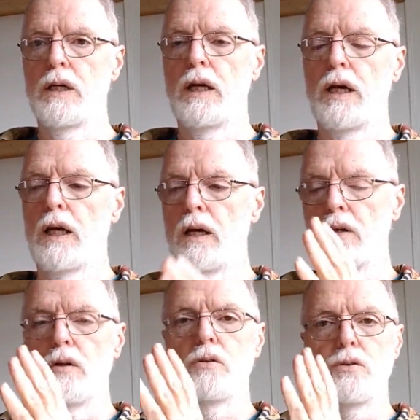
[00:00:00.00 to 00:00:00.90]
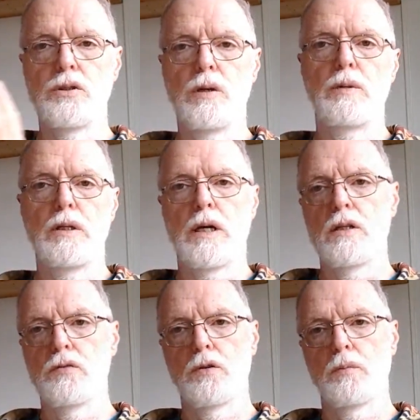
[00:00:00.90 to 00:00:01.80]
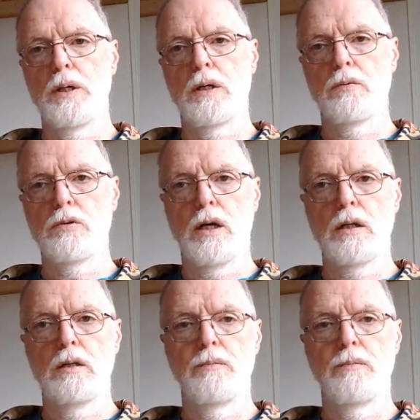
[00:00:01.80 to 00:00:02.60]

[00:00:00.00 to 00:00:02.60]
And those assembly lines for a pickup truck